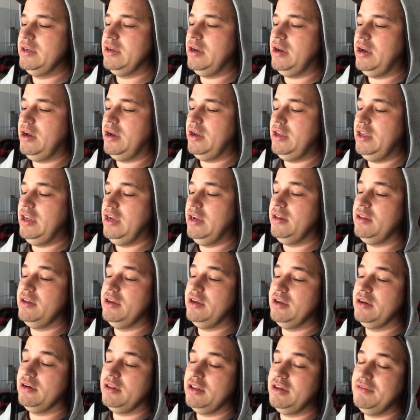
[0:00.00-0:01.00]

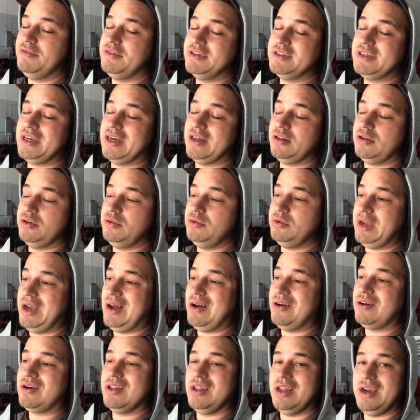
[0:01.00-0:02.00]
it'll even dilute
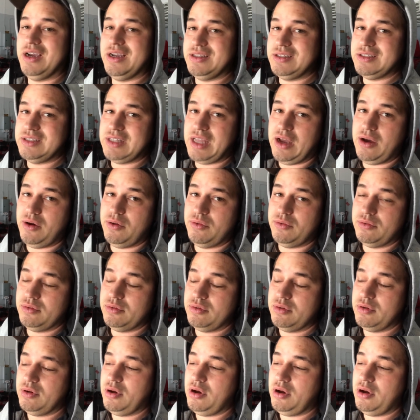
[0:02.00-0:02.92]
alkalines down